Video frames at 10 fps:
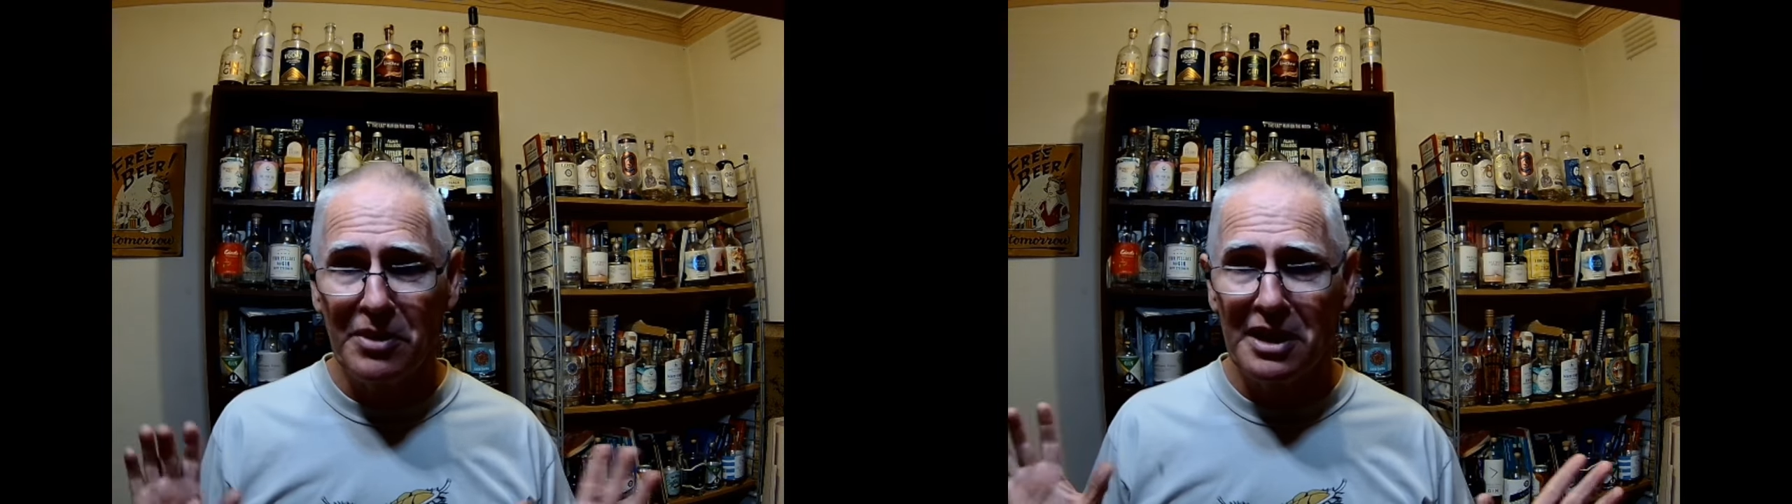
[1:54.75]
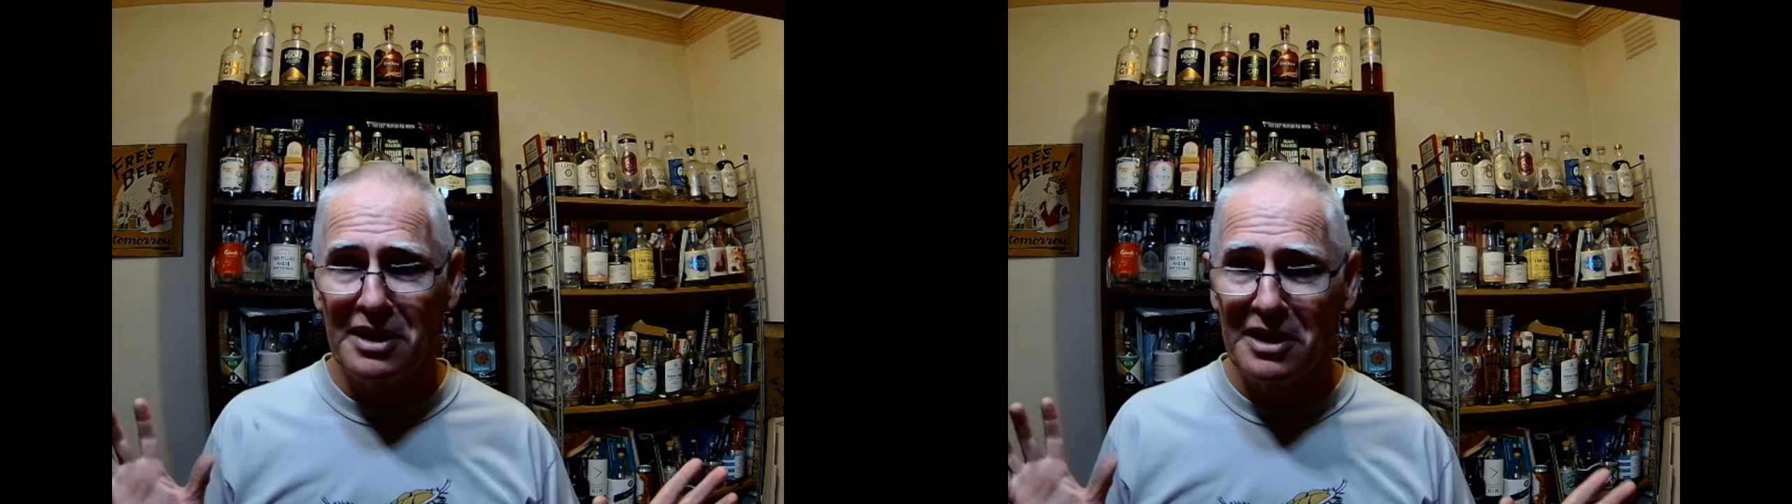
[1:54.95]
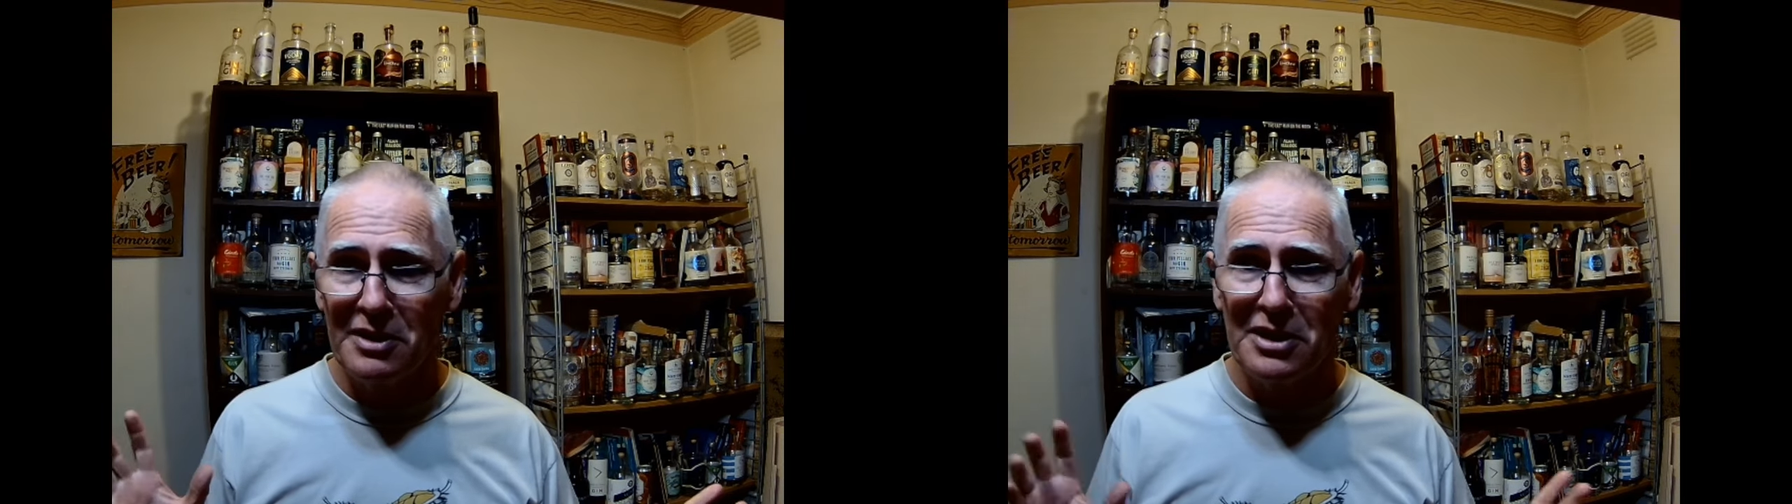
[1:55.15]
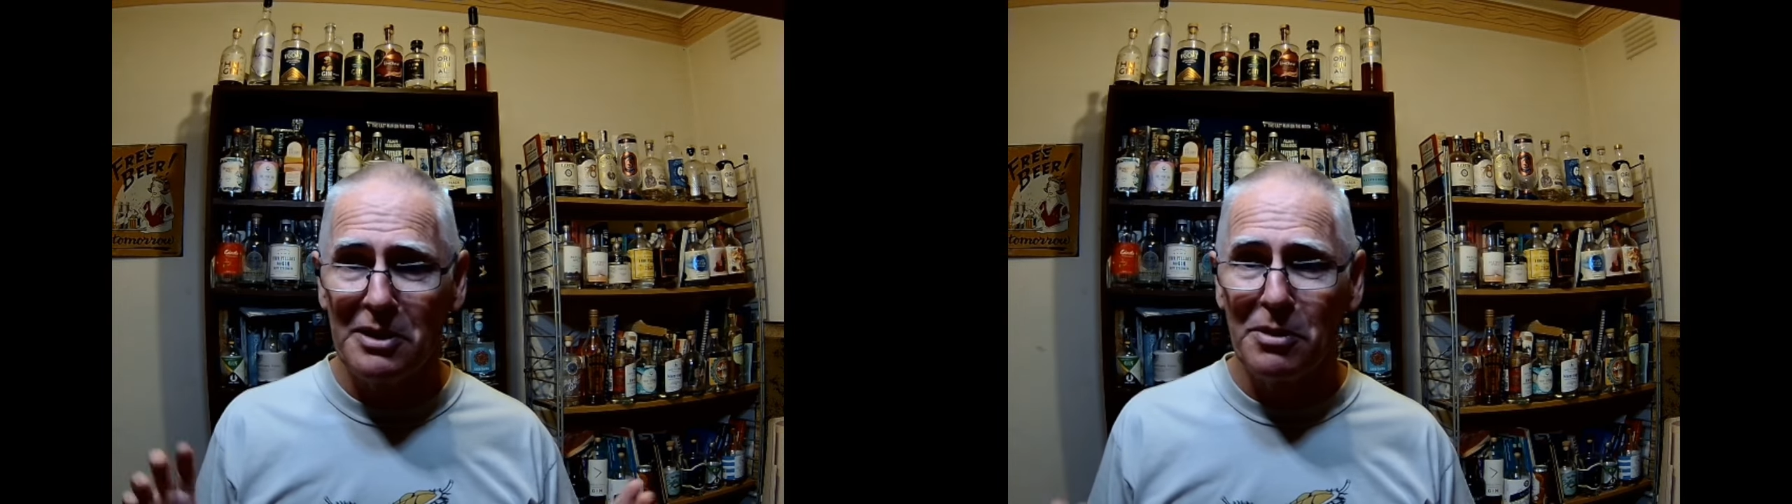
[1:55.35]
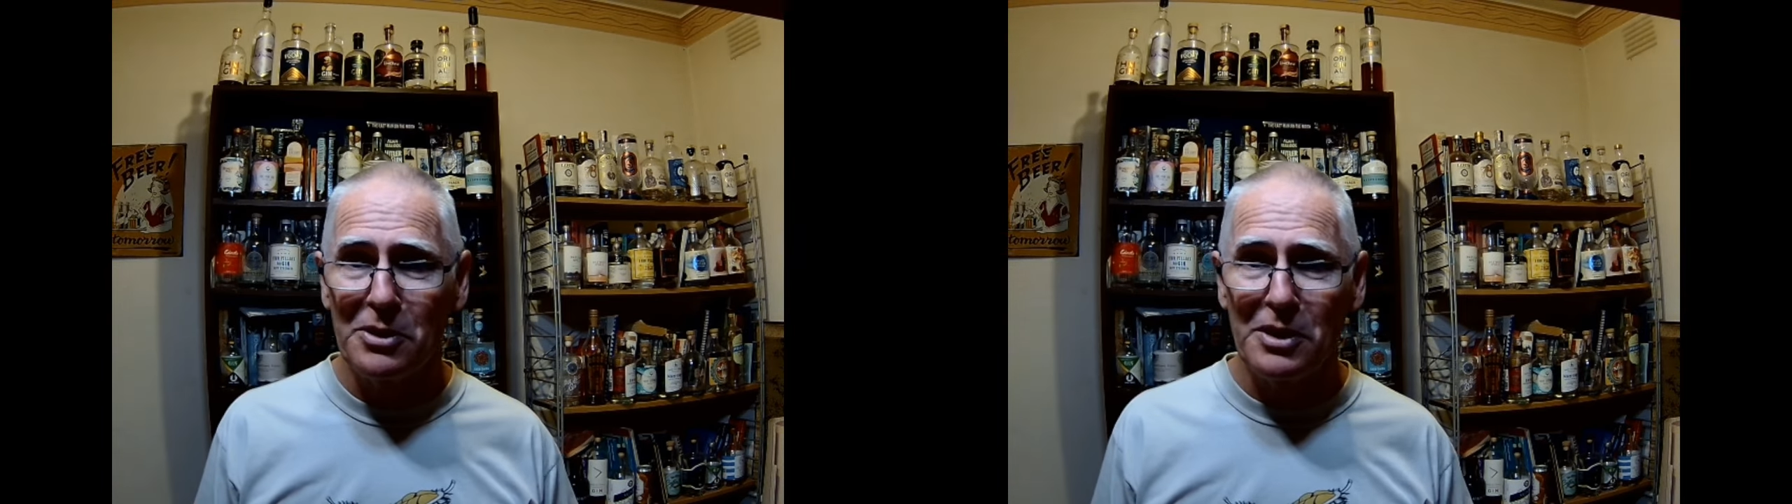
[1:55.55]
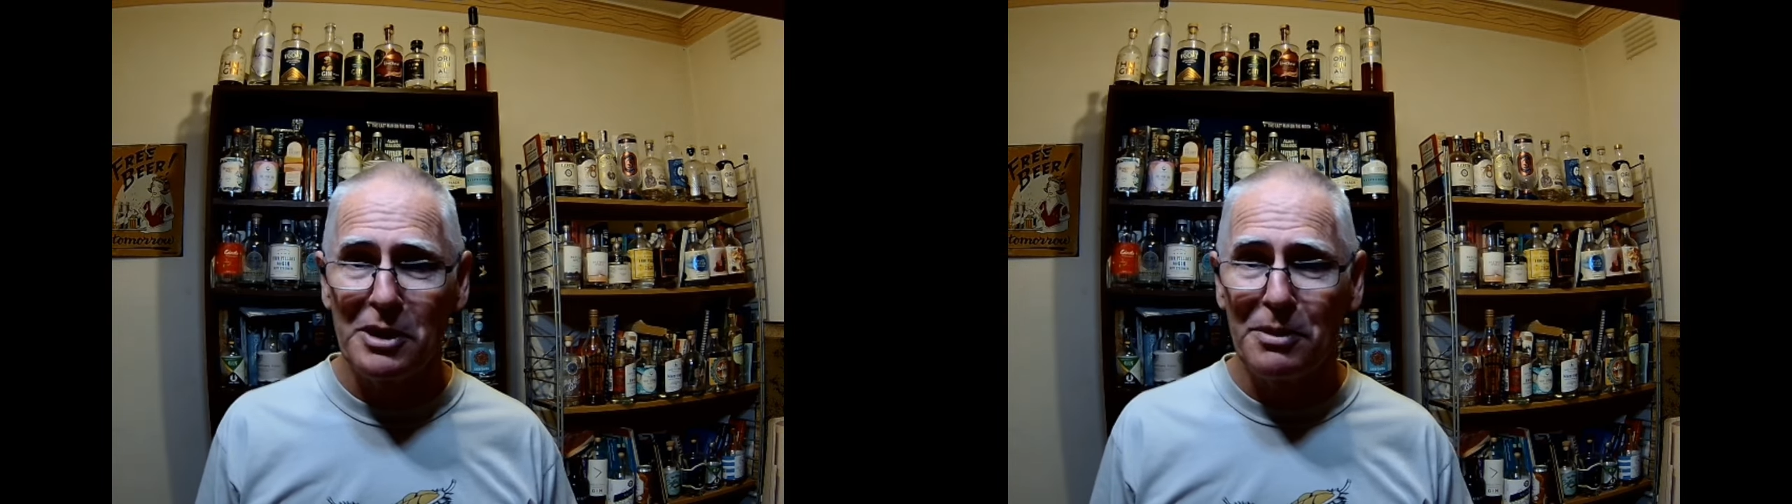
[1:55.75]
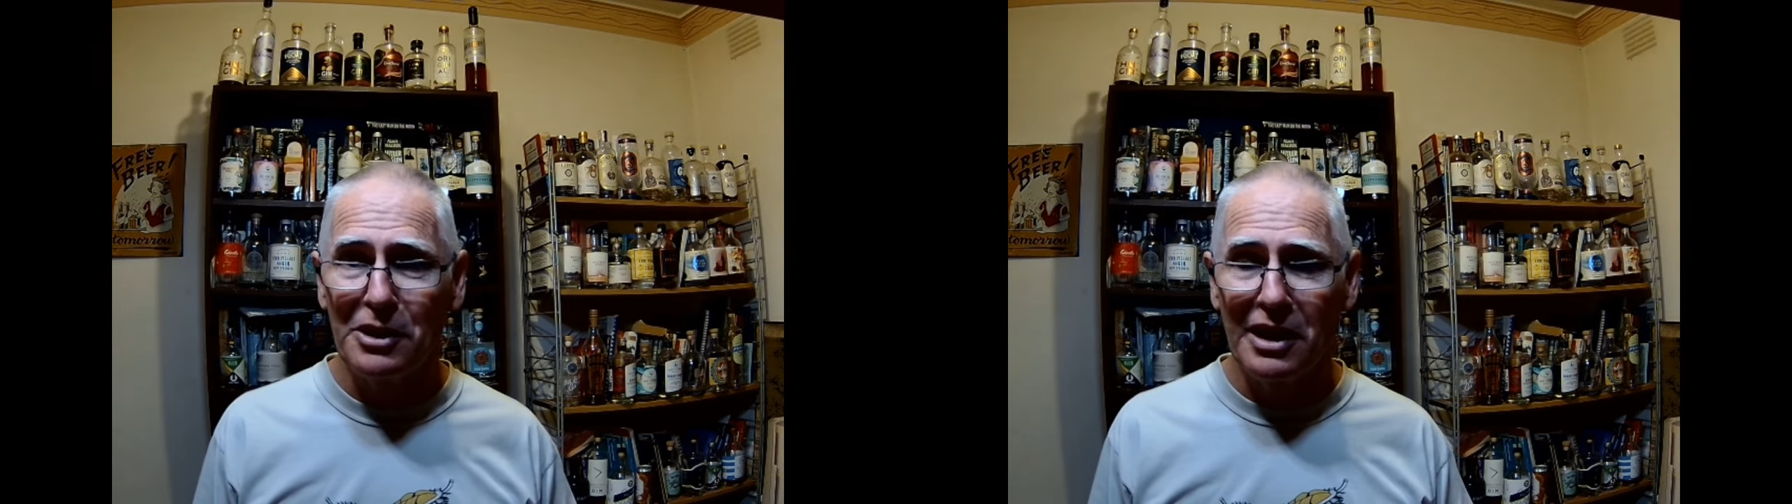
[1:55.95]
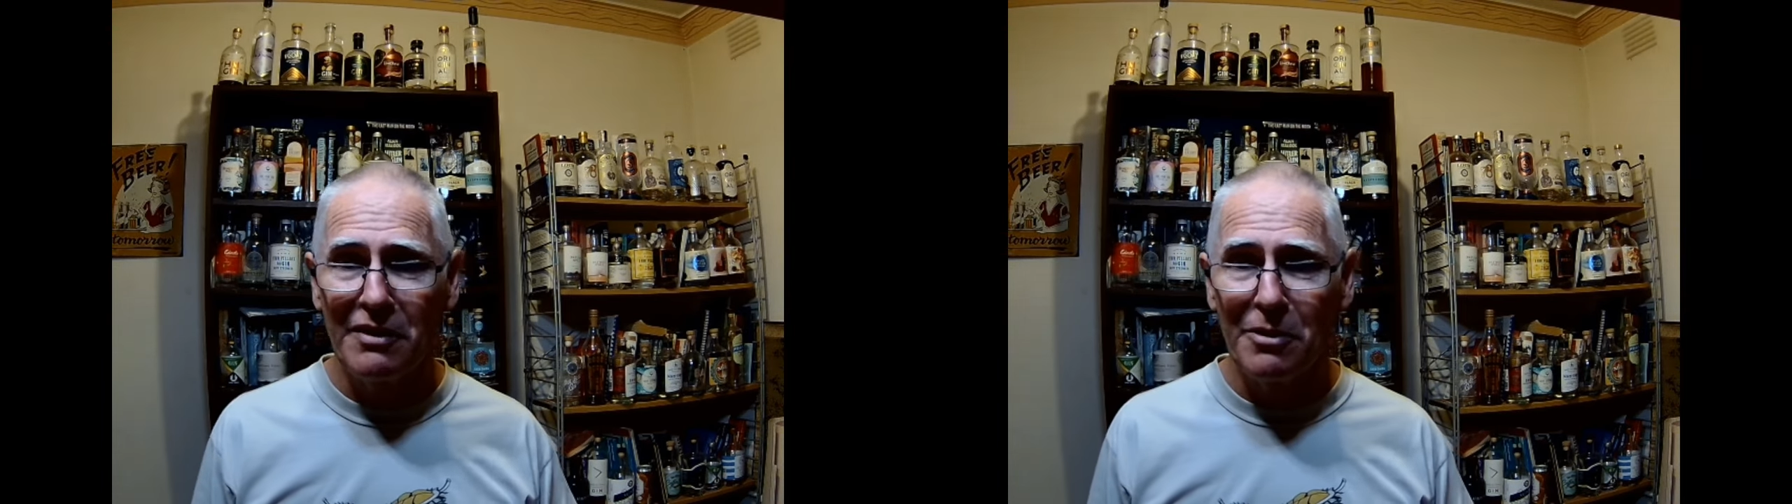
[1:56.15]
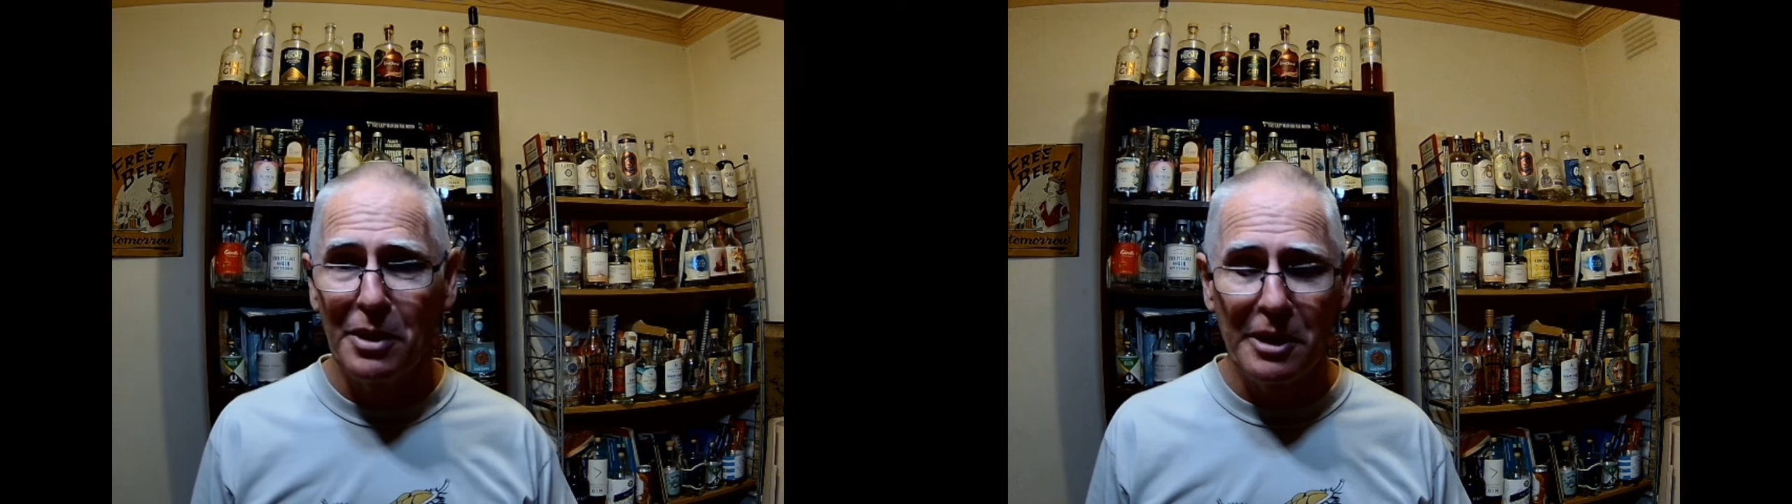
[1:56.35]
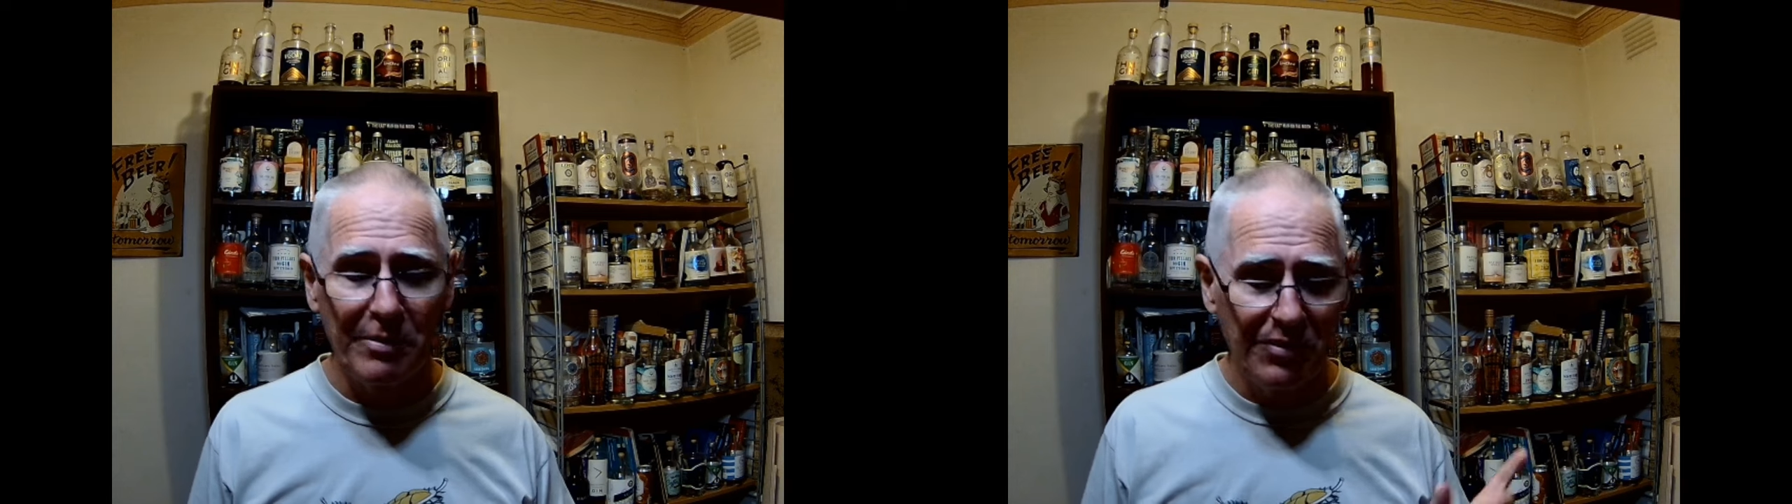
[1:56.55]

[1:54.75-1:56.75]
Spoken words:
It's the simplest recipe you'll ever make.